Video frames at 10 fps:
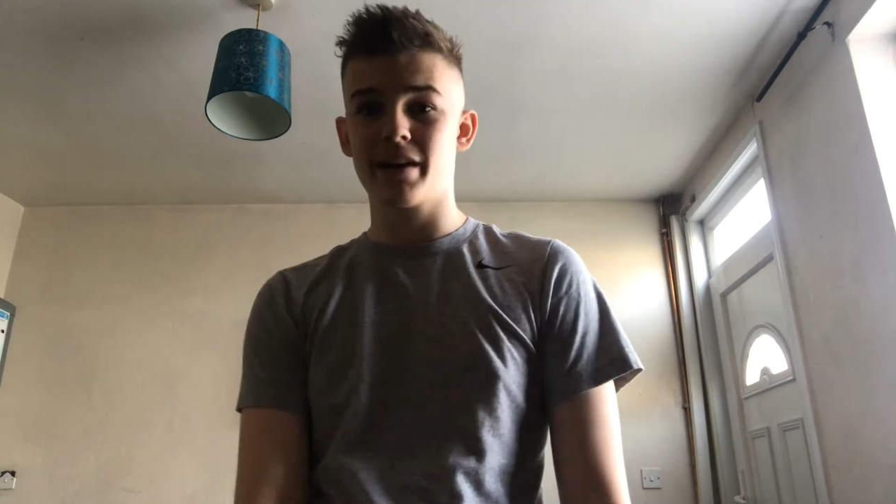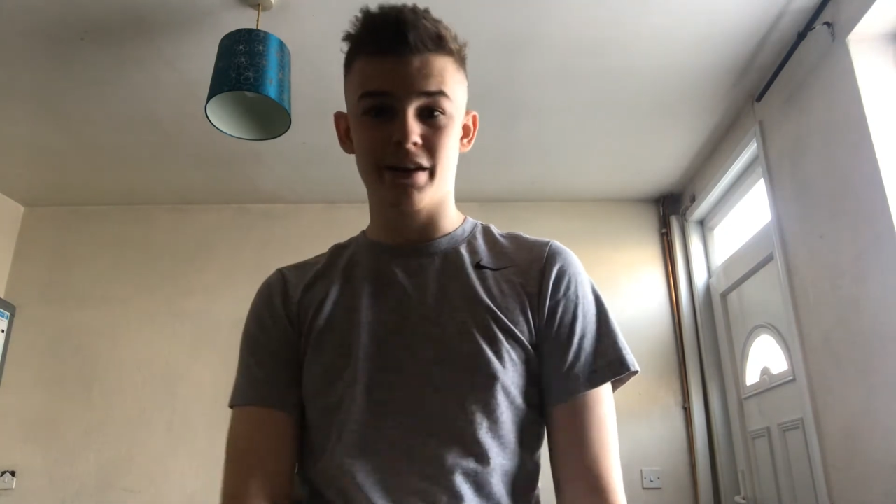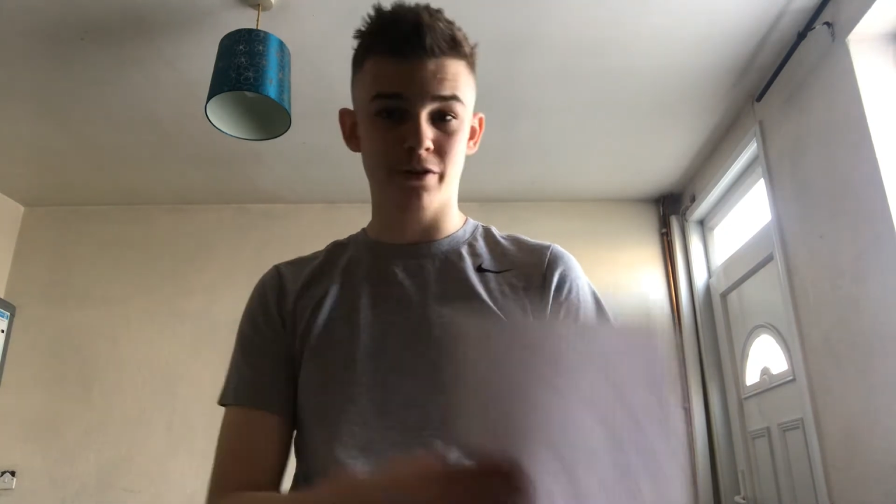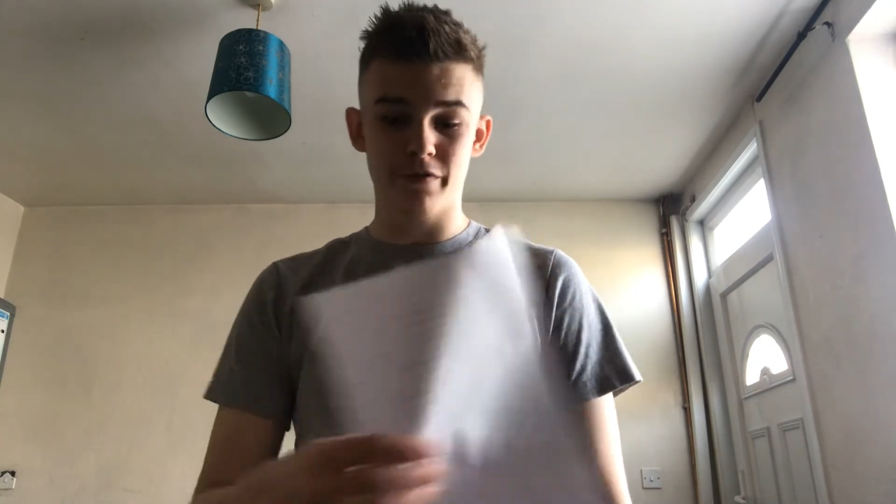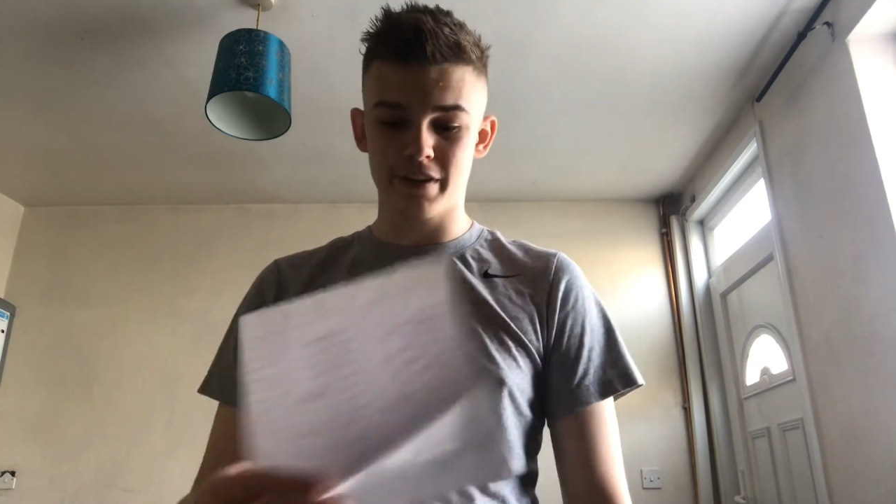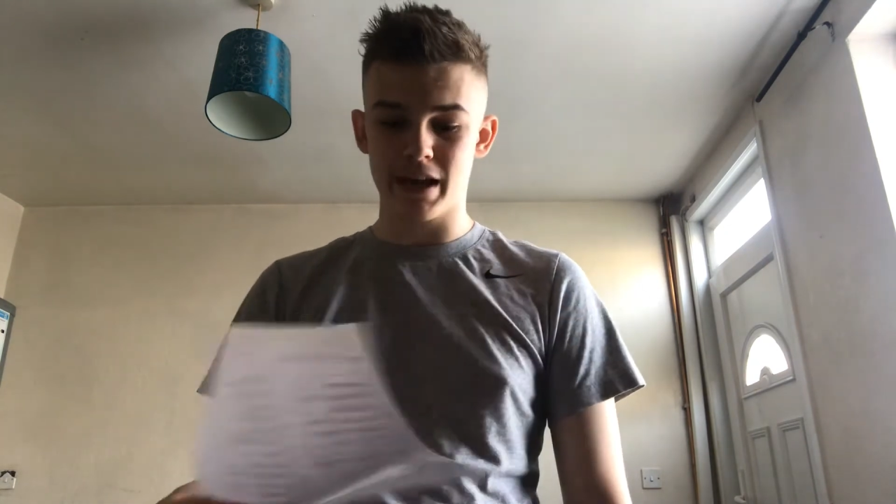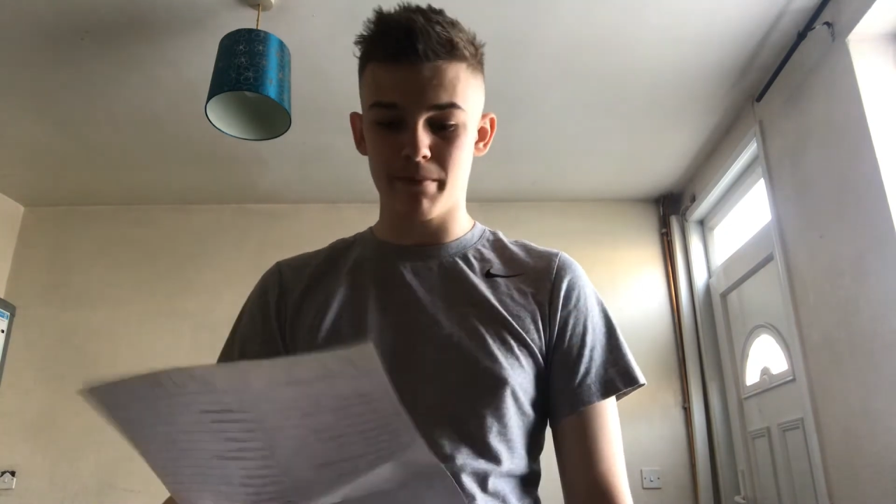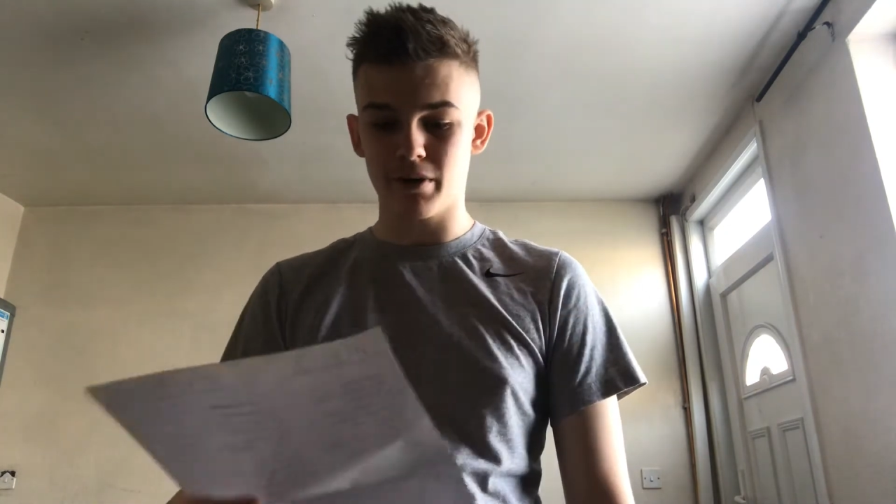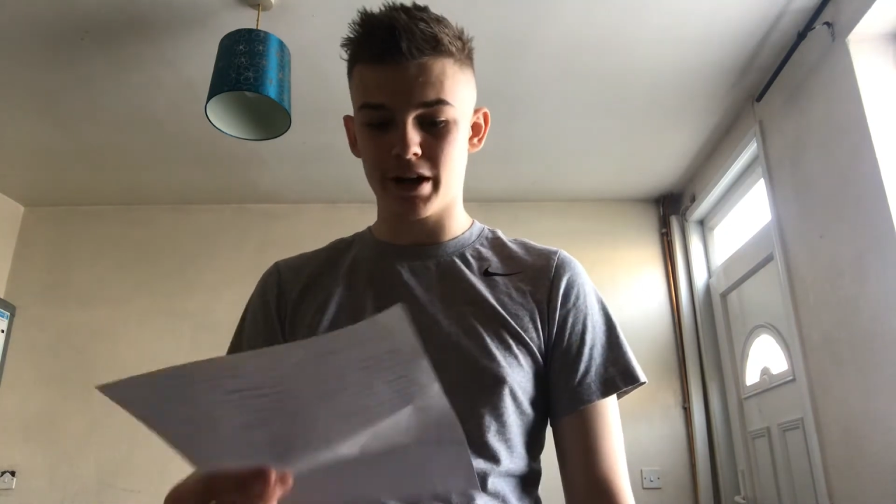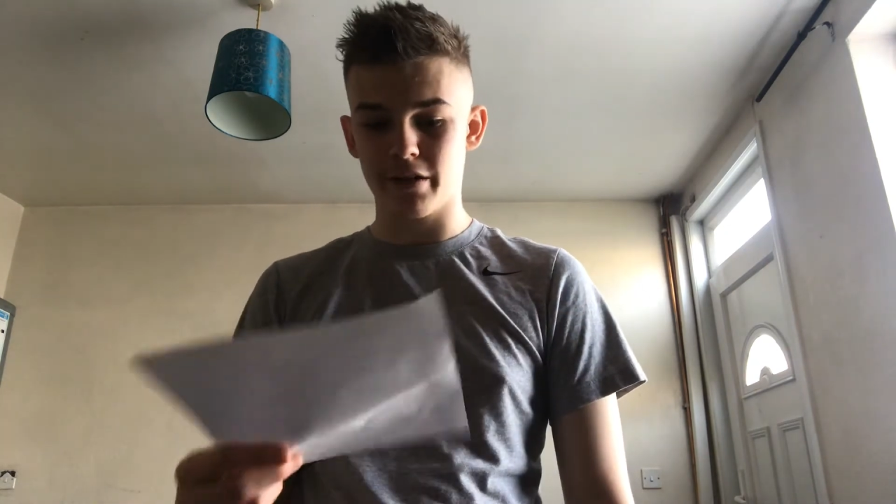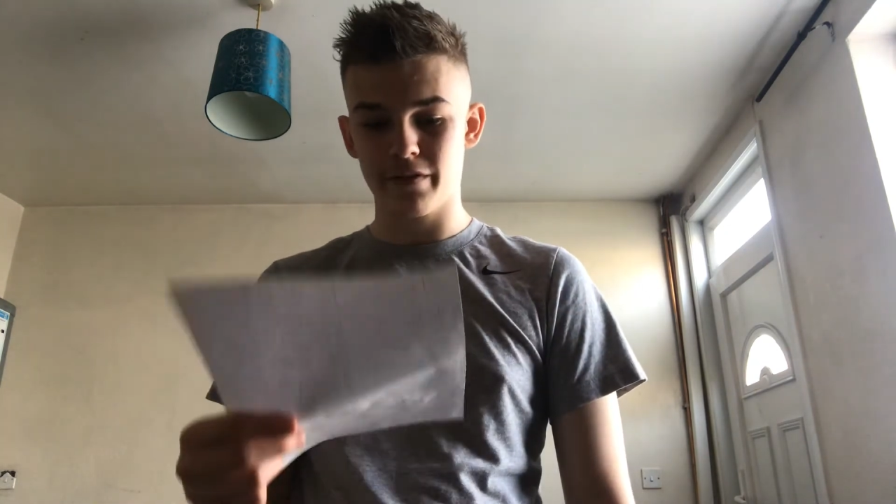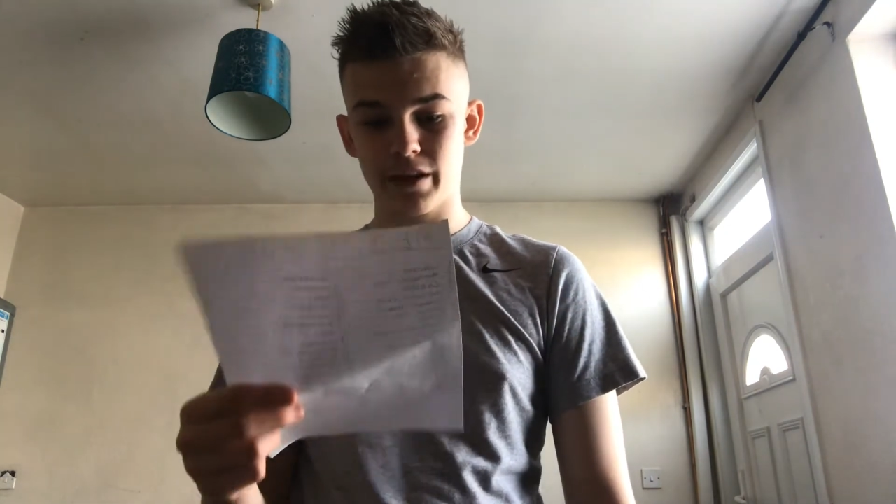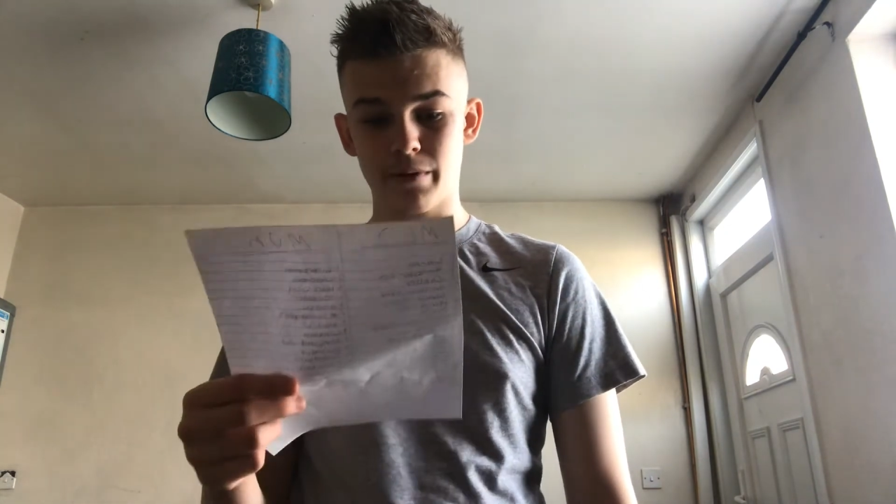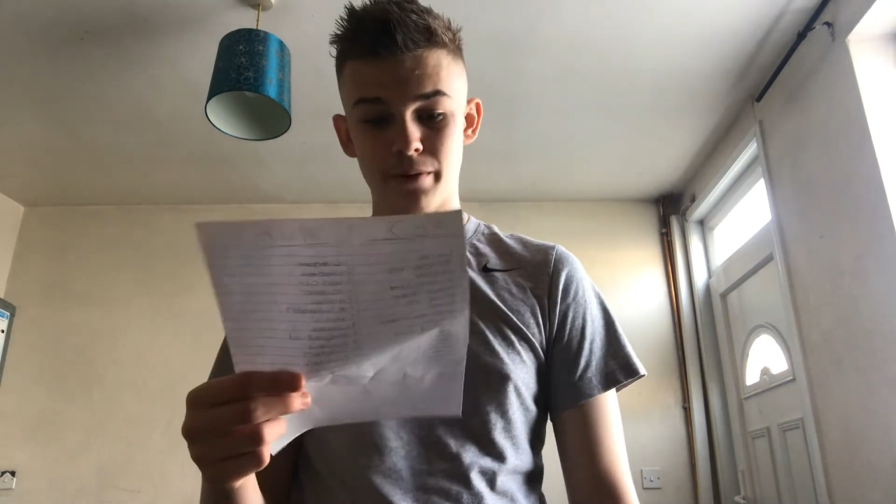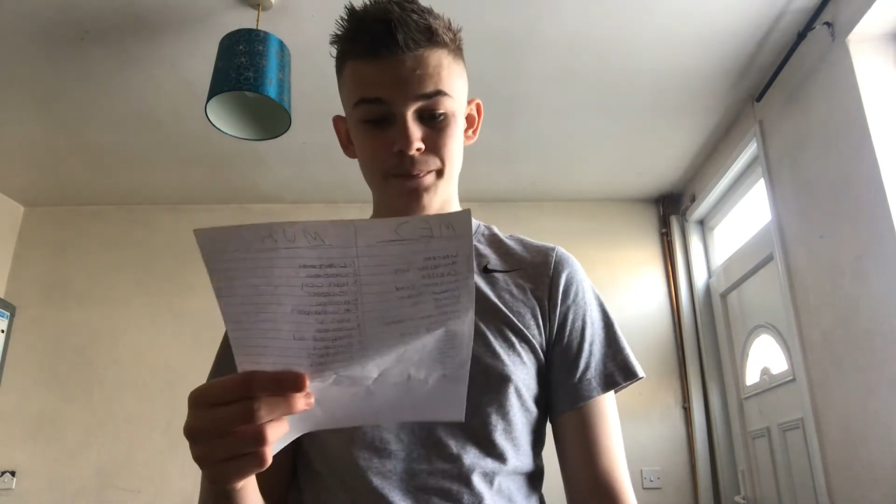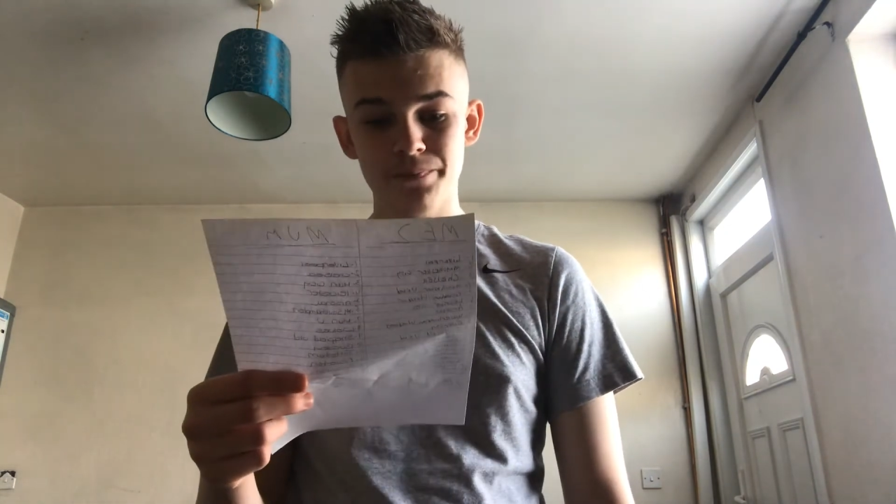then good for them, but I don't think they will.